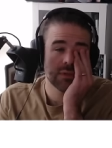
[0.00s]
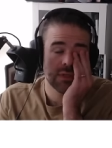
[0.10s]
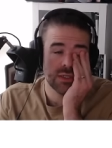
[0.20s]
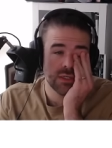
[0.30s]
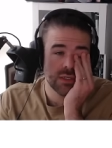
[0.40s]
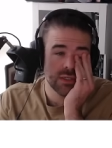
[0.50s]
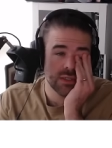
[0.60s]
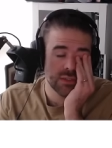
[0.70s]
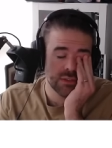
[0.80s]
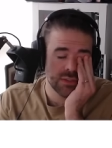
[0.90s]

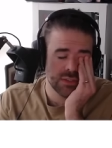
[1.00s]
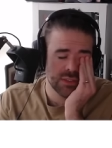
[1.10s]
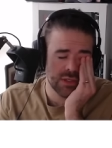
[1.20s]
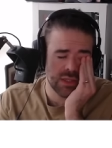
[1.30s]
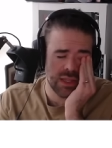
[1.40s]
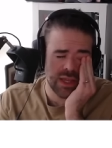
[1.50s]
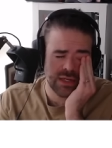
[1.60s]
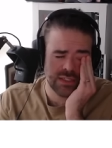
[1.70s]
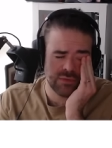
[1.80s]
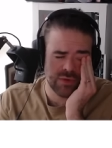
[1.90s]
Uh,
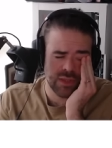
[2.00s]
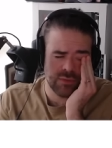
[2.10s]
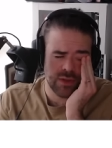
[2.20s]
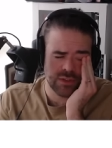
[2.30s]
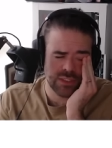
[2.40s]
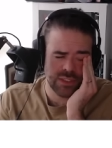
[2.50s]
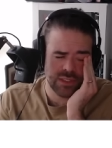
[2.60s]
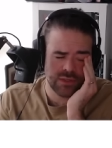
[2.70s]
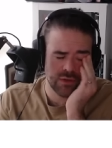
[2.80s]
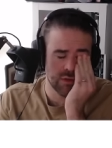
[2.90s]
Clark did really well, didn't
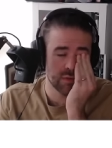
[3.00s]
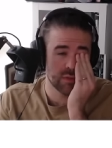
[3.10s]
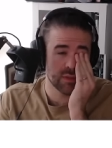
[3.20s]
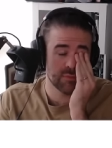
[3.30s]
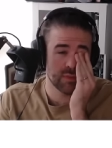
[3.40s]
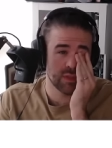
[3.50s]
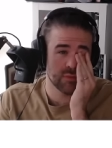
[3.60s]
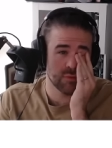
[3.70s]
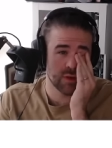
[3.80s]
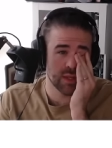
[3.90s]
he? No, that, I'm thinking the wrong